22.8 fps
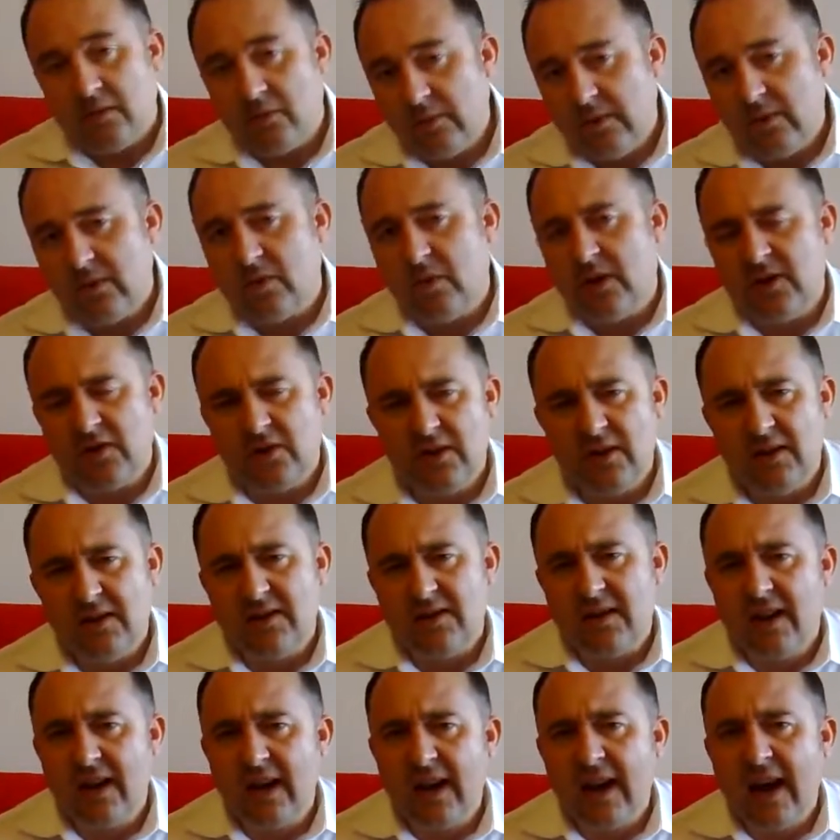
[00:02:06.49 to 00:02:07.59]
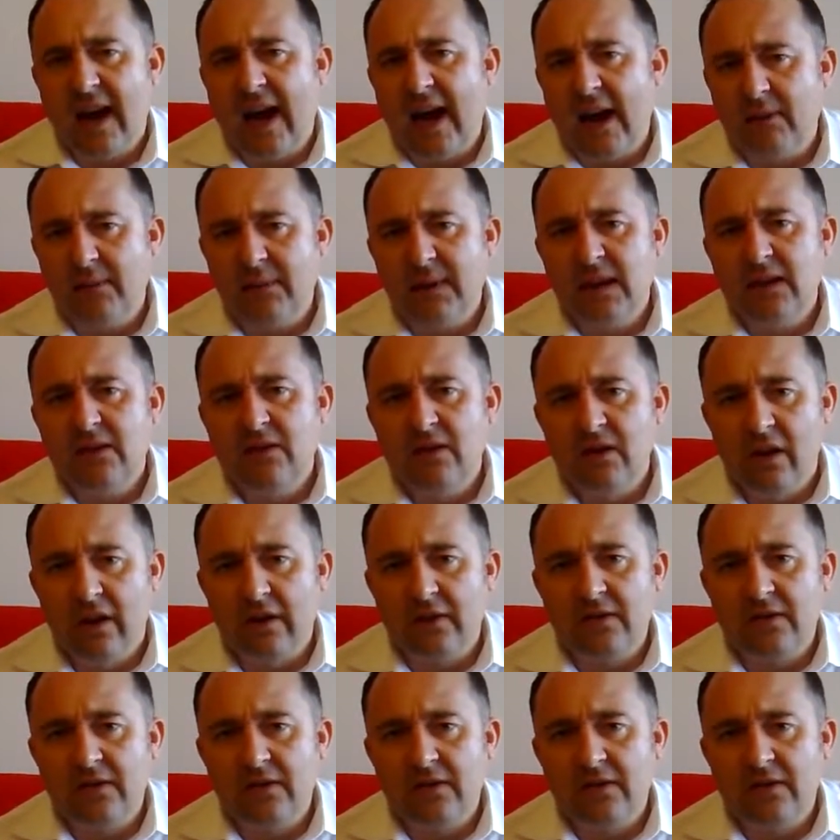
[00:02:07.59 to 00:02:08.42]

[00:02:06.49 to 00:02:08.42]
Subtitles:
So the real question is, how many